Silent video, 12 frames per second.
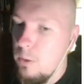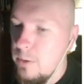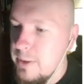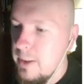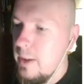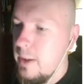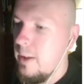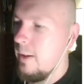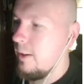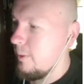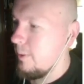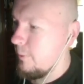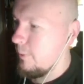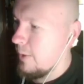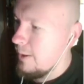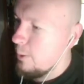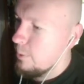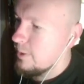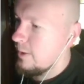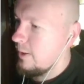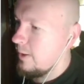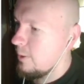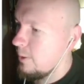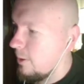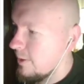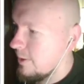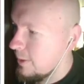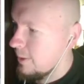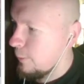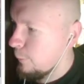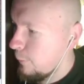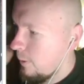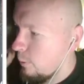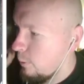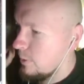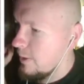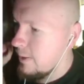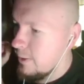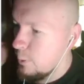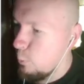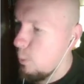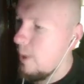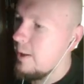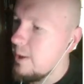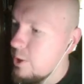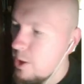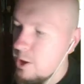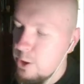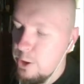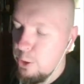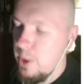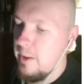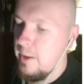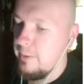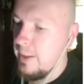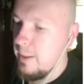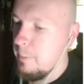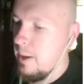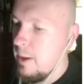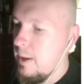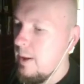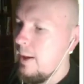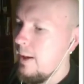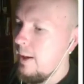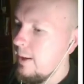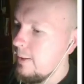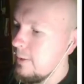that goes into all the stuff related to why I changed the channel name, and